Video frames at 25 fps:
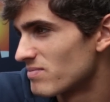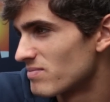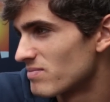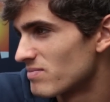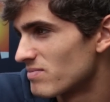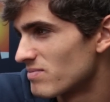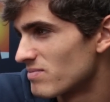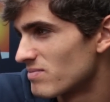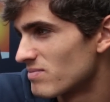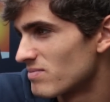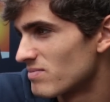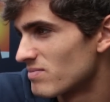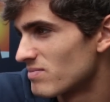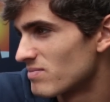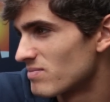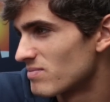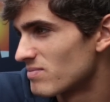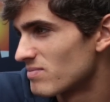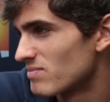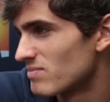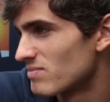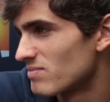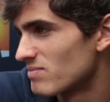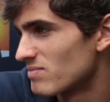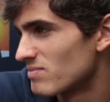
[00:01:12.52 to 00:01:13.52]

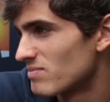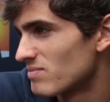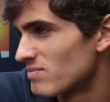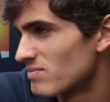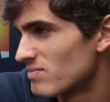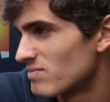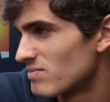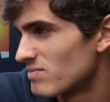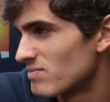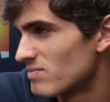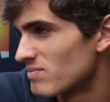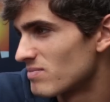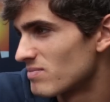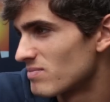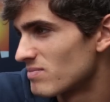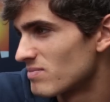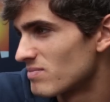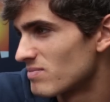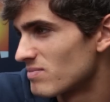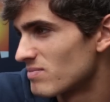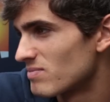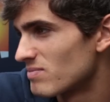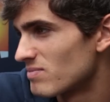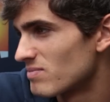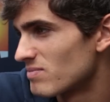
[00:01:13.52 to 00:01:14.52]

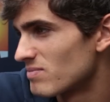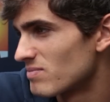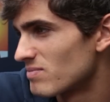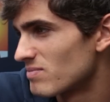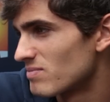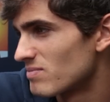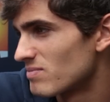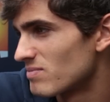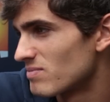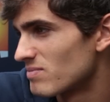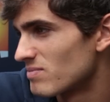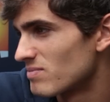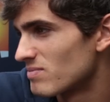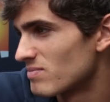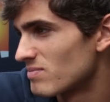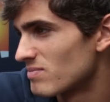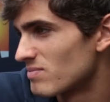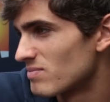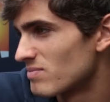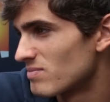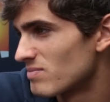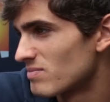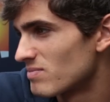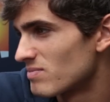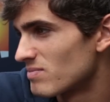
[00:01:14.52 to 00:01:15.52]

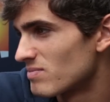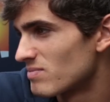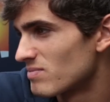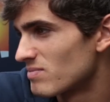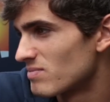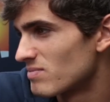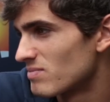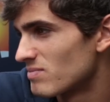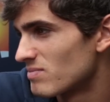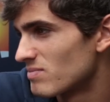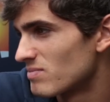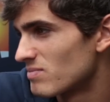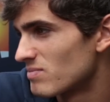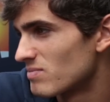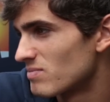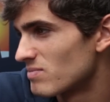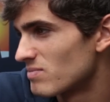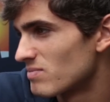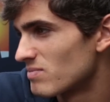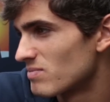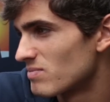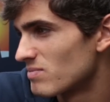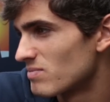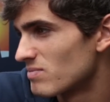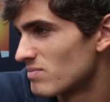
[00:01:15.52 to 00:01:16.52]

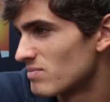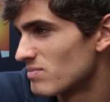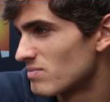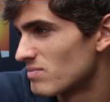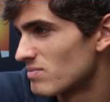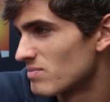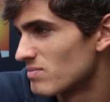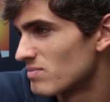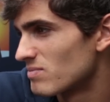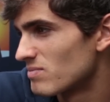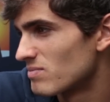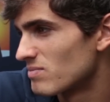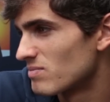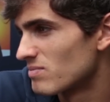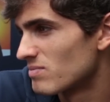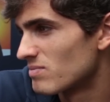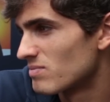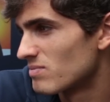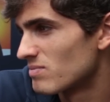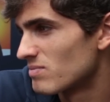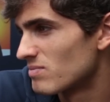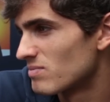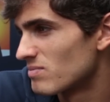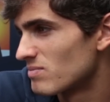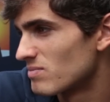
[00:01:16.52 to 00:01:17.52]

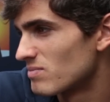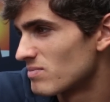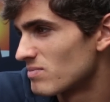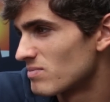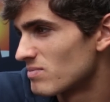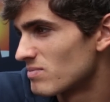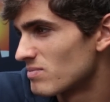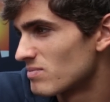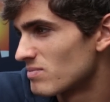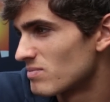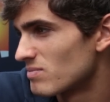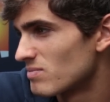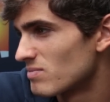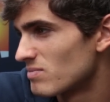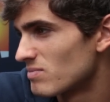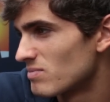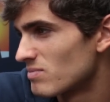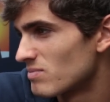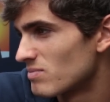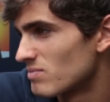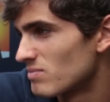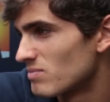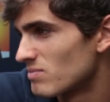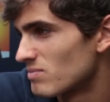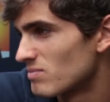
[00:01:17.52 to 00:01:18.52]

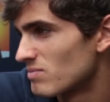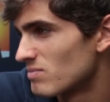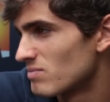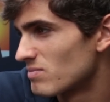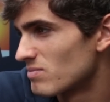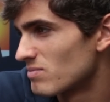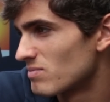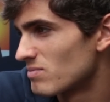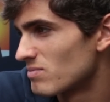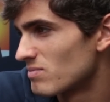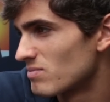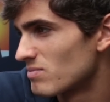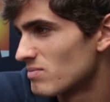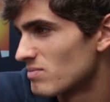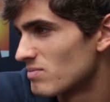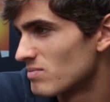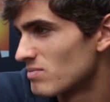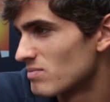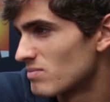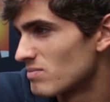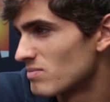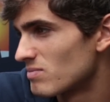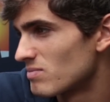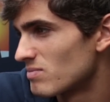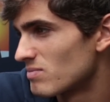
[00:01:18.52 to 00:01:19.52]

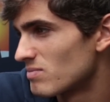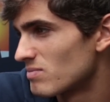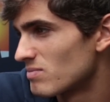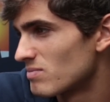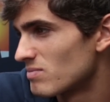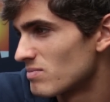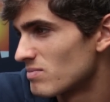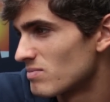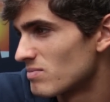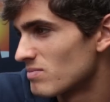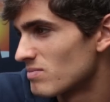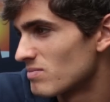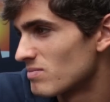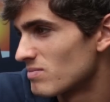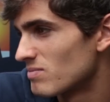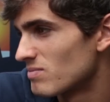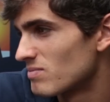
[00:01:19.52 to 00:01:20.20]
The person shown says nothing.